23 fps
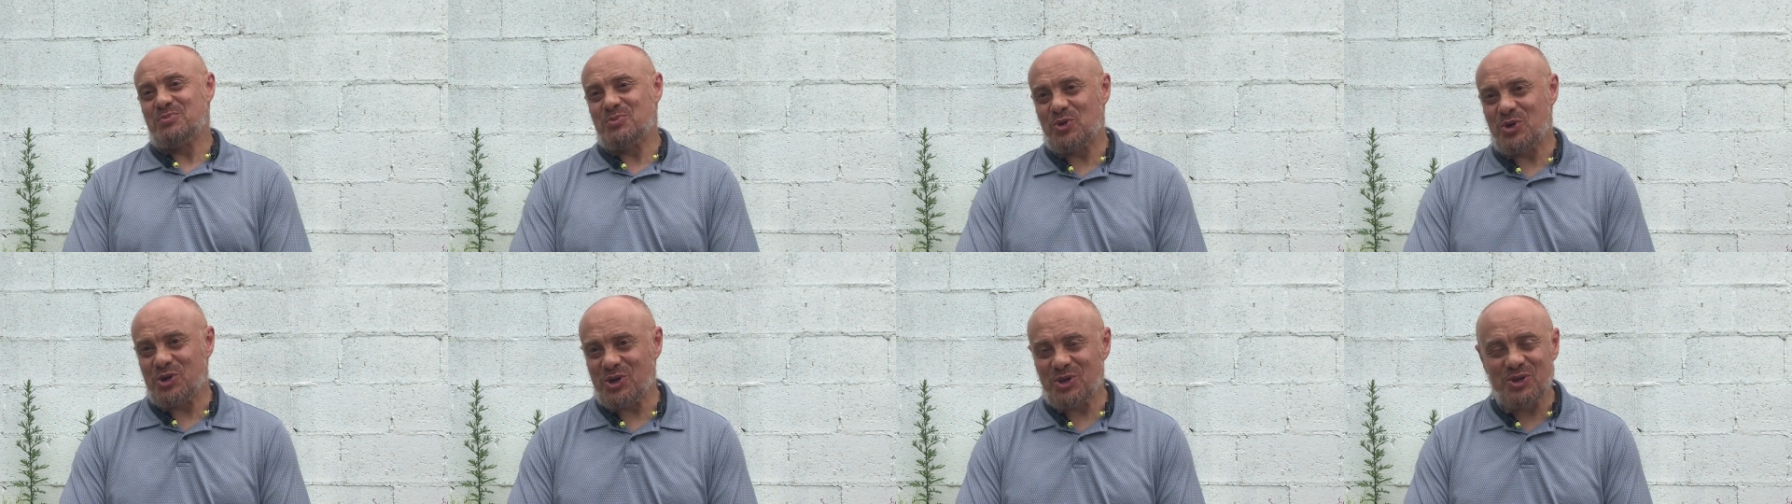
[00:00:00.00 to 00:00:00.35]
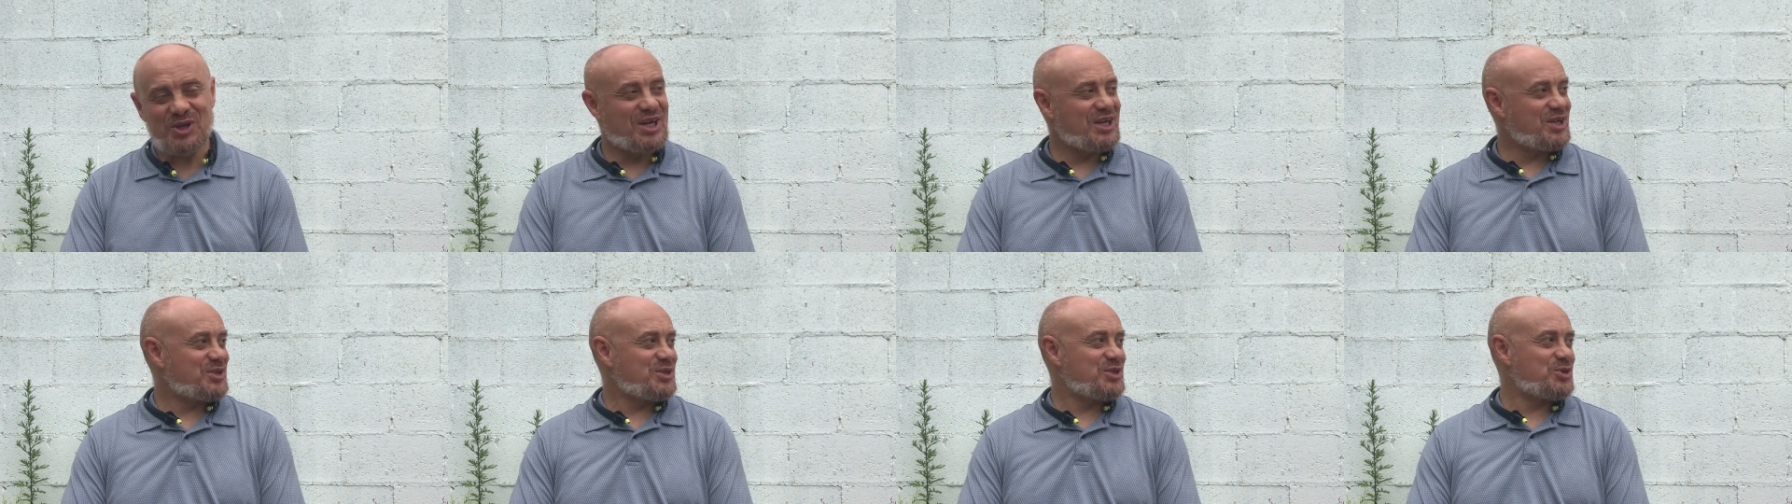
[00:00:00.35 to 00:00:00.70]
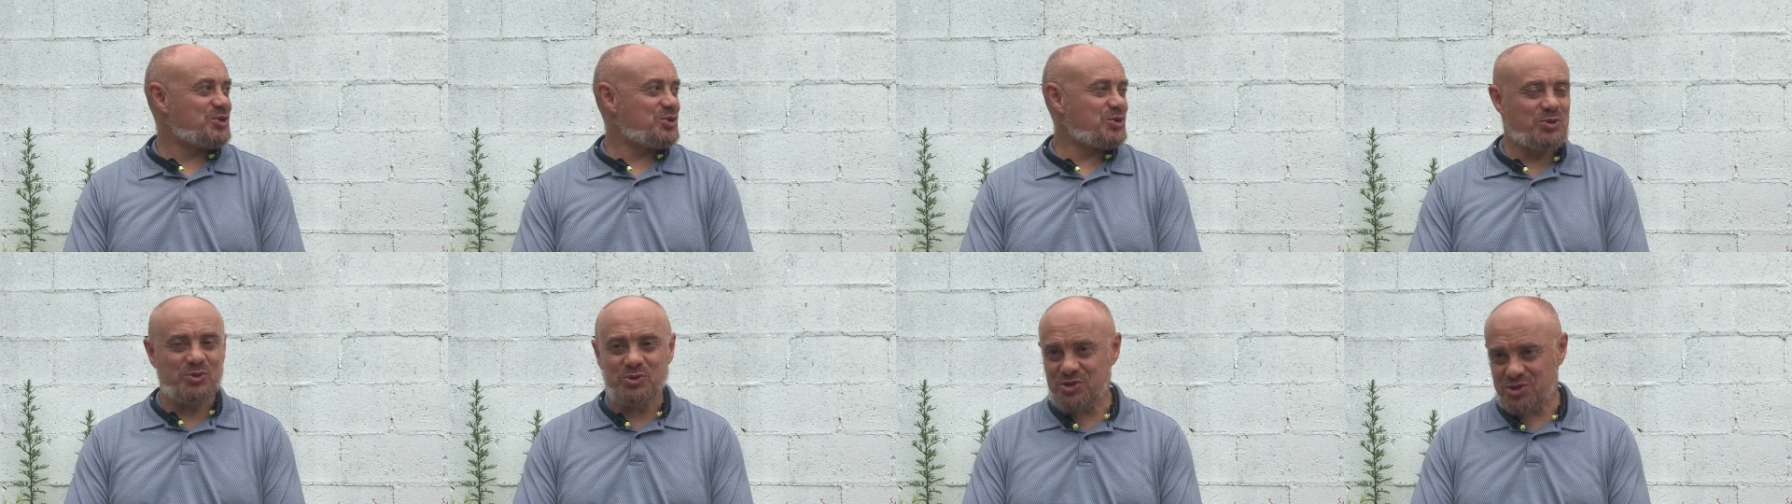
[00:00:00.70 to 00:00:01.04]
more than likely
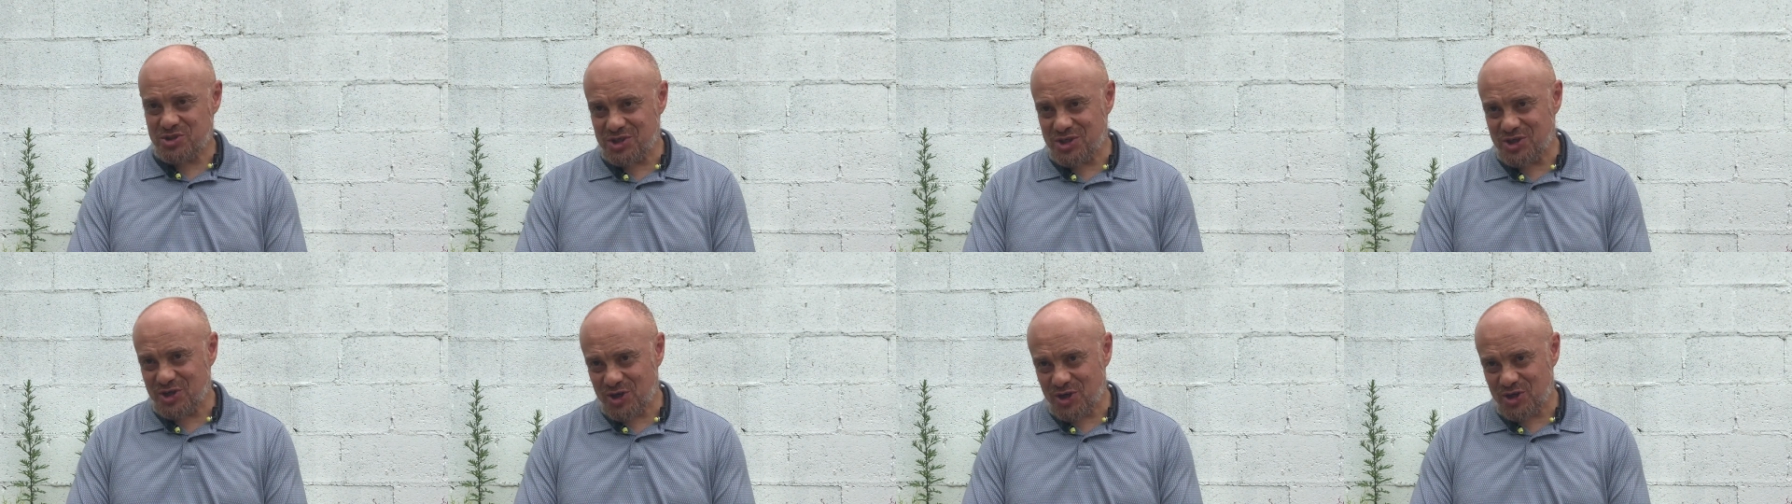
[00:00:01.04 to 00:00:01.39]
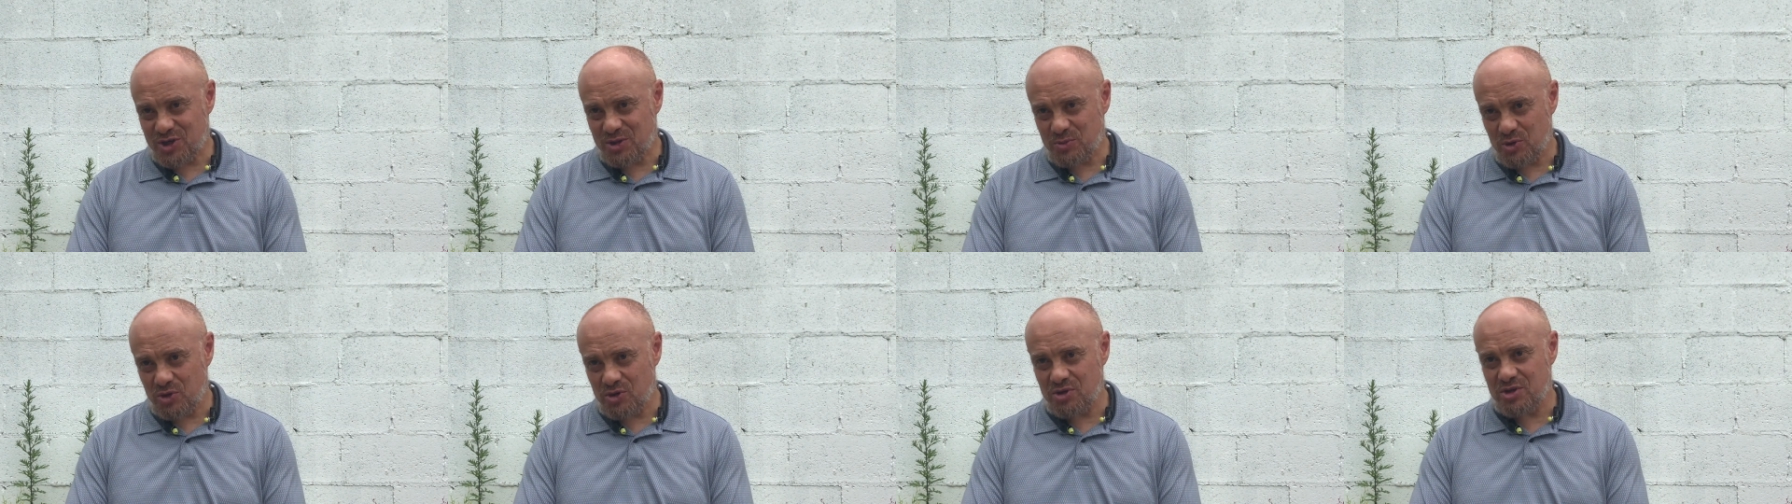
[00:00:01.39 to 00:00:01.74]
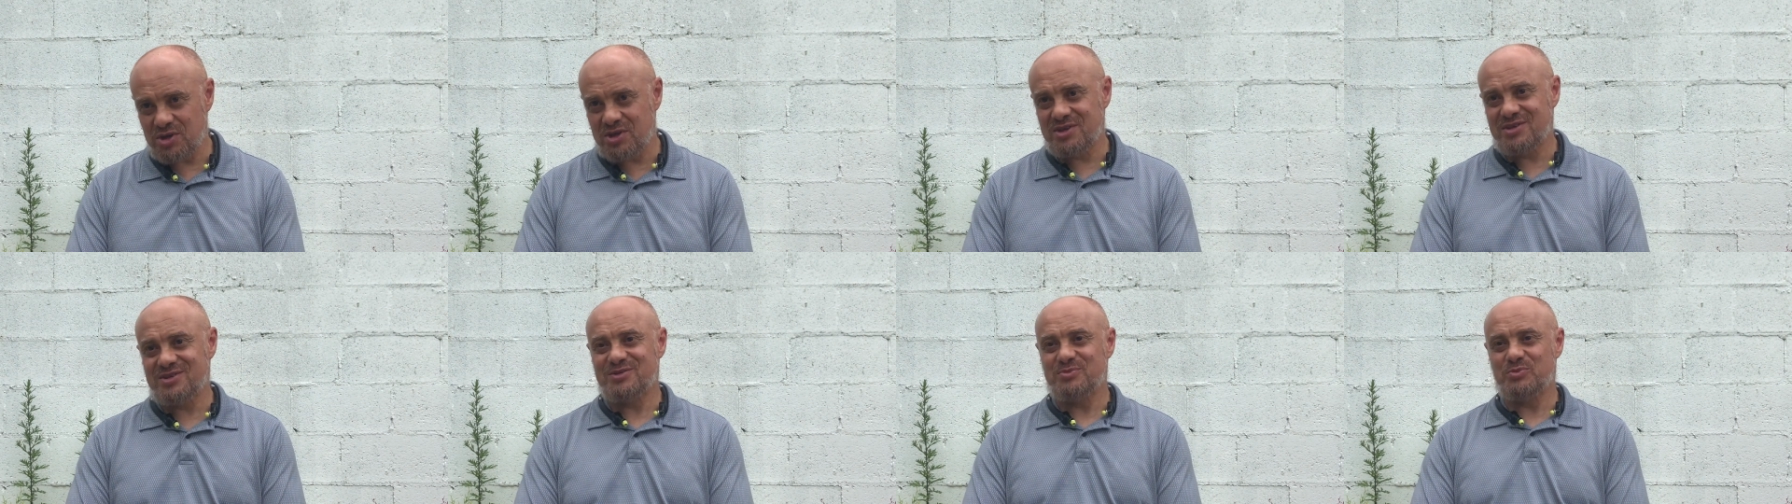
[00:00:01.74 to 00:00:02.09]
you'll see in our
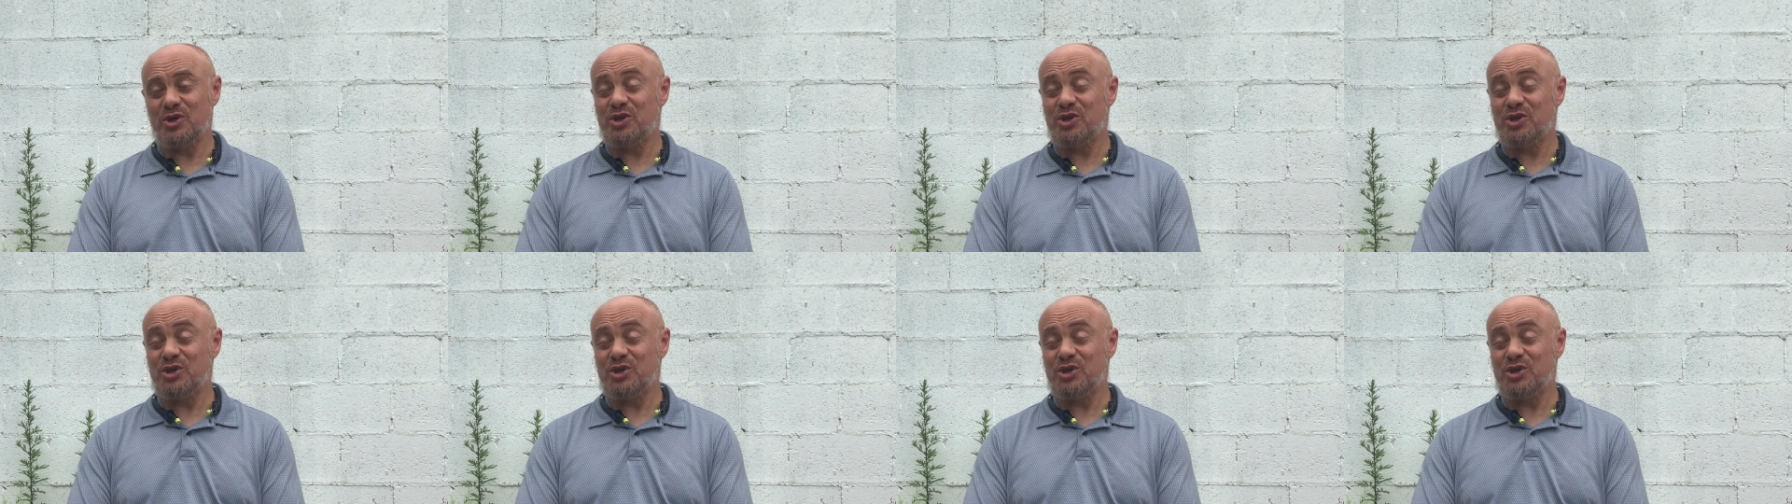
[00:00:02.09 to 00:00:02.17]
community.